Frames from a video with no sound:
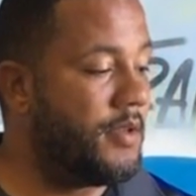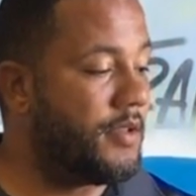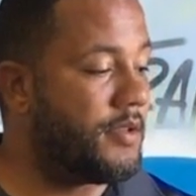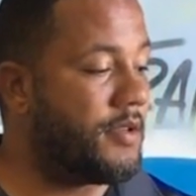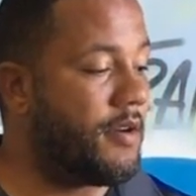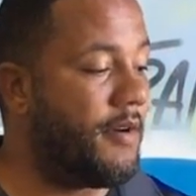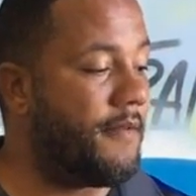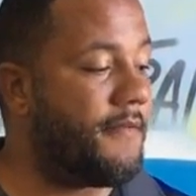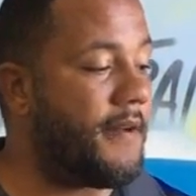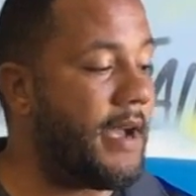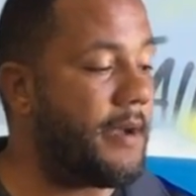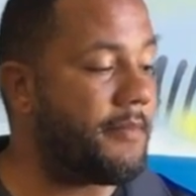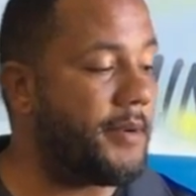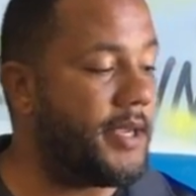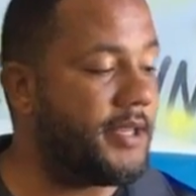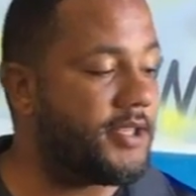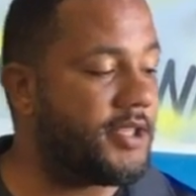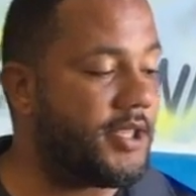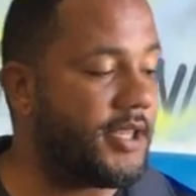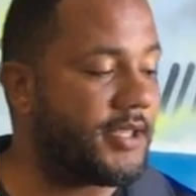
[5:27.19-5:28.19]
So it
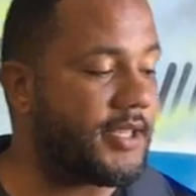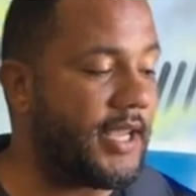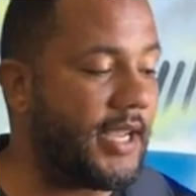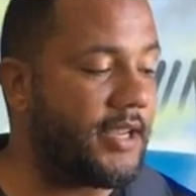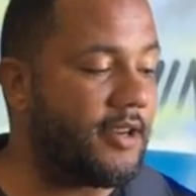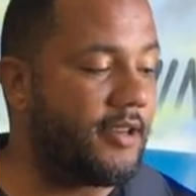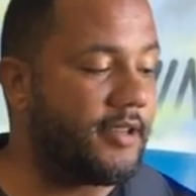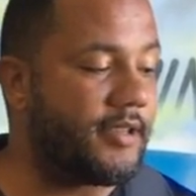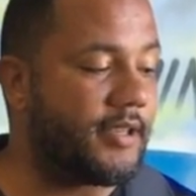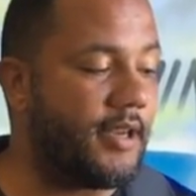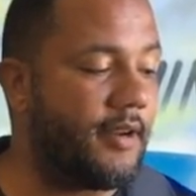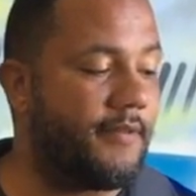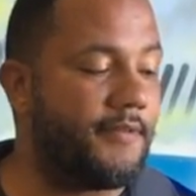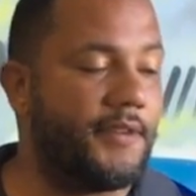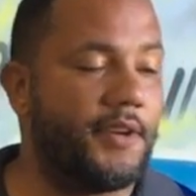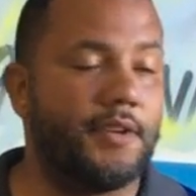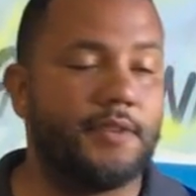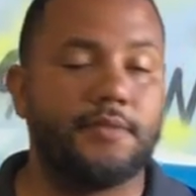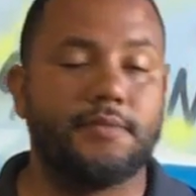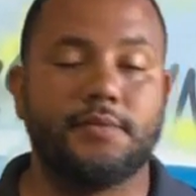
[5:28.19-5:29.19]
vibrates just like your
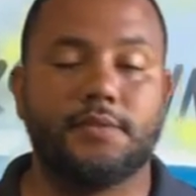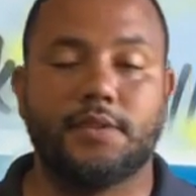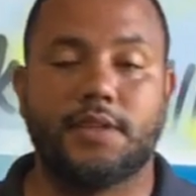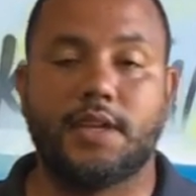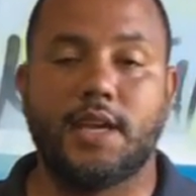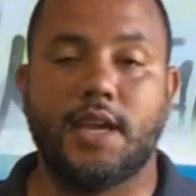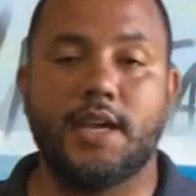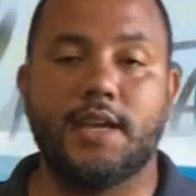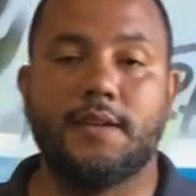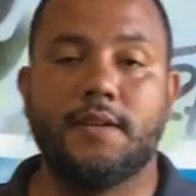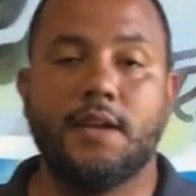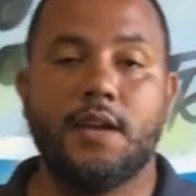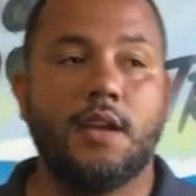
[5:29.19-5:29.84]
cell phone, okay?